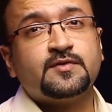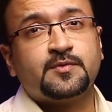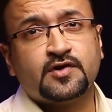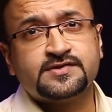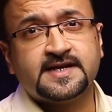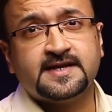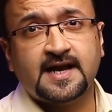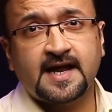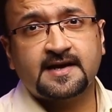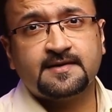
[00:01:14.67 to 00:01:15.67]
prostate
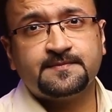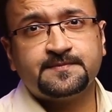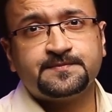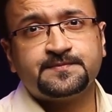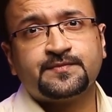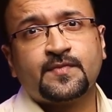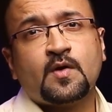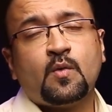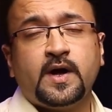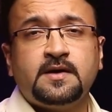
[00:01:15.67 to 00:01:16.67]
gland?
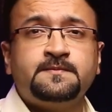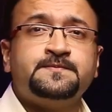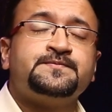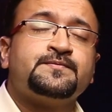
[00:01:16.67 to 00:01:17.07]
Well,